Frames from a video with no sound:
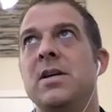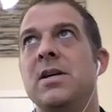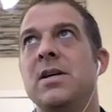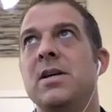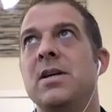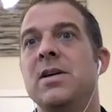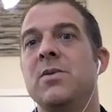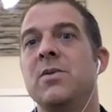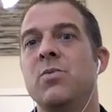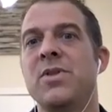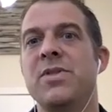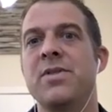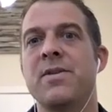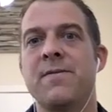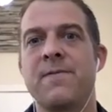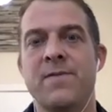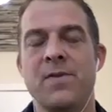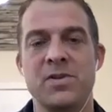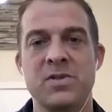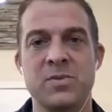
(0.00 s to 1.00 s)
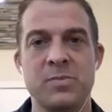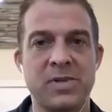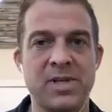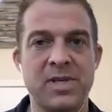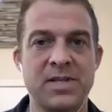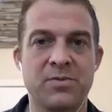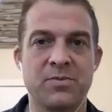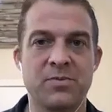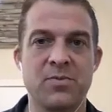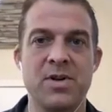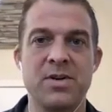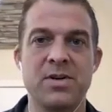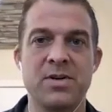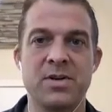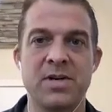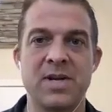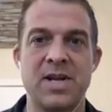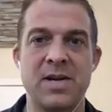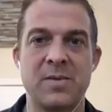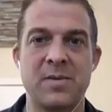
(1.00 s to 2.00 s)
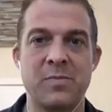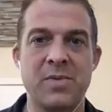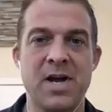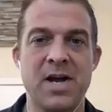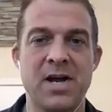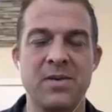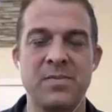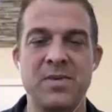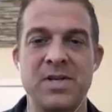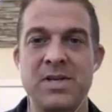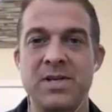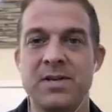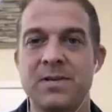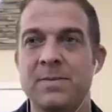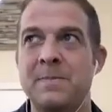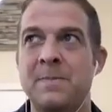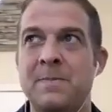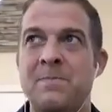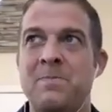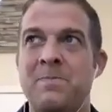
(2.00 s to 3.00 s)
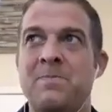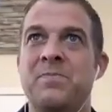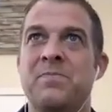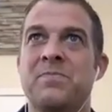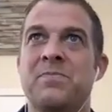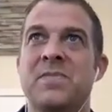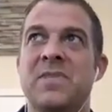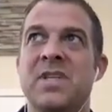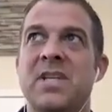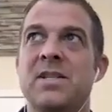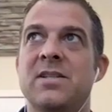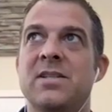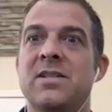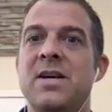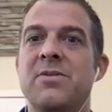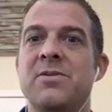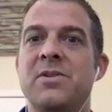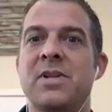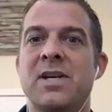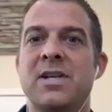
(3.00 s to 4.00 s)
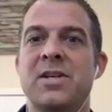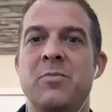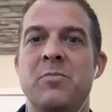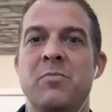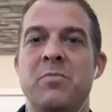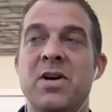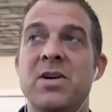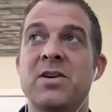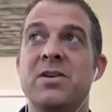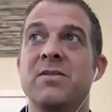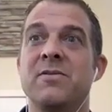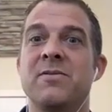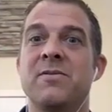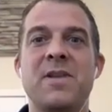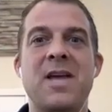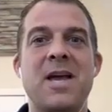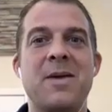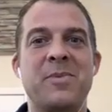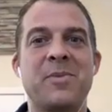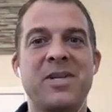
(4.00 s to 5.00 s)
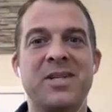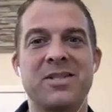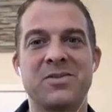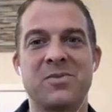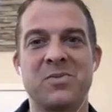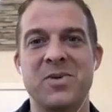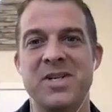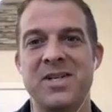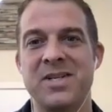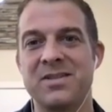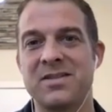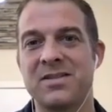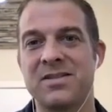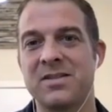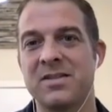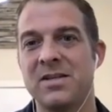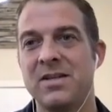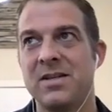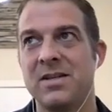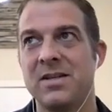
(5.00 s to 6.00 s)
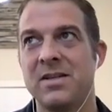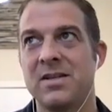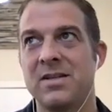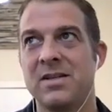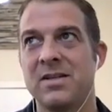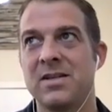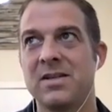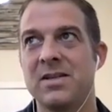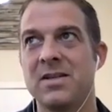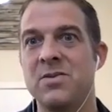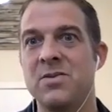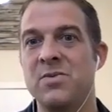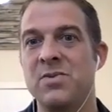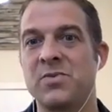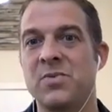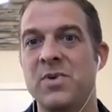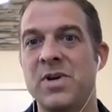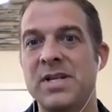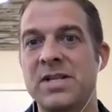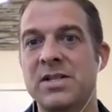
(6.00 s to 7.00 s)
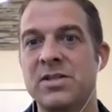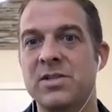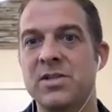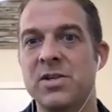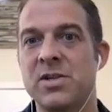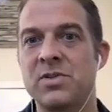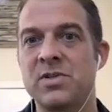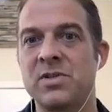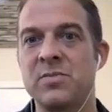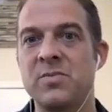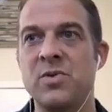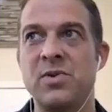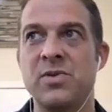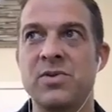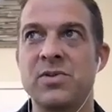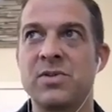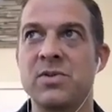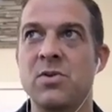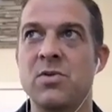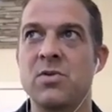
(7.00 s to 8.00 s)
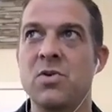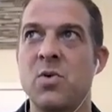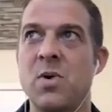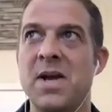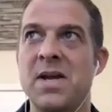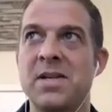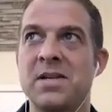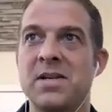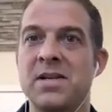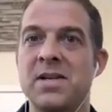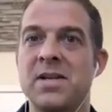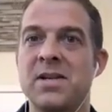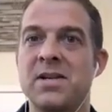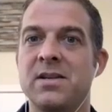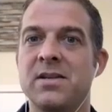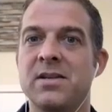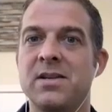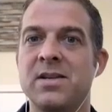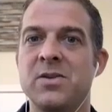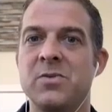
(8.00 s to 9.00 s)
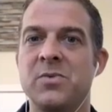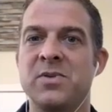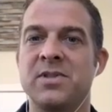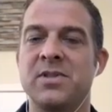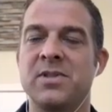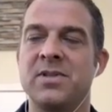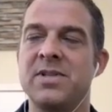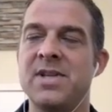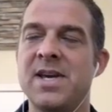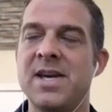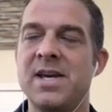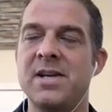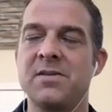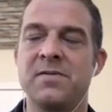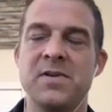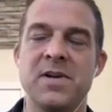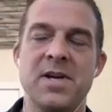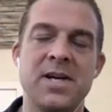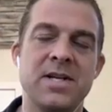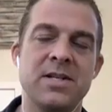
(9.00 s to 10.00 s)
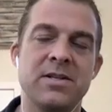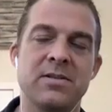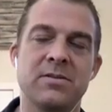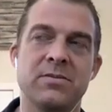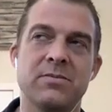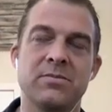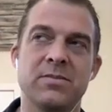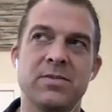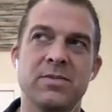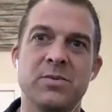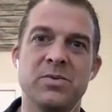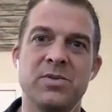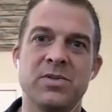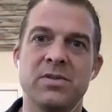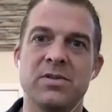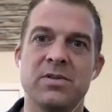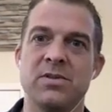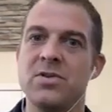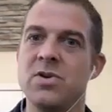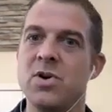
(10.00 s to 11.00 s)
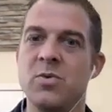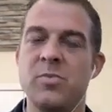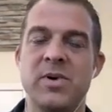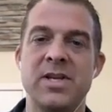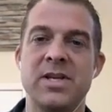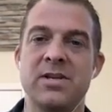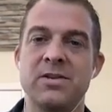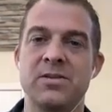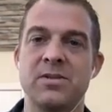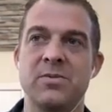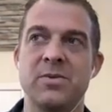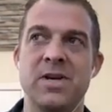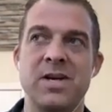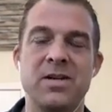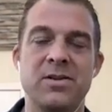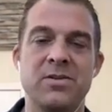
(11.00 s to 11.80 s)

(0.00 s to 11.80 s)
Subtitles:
And when the first place runner came by me, it sounded like a bird flapping his wings. He was running so smooth, so quietly, and it was the dead of night. There was nobody else around.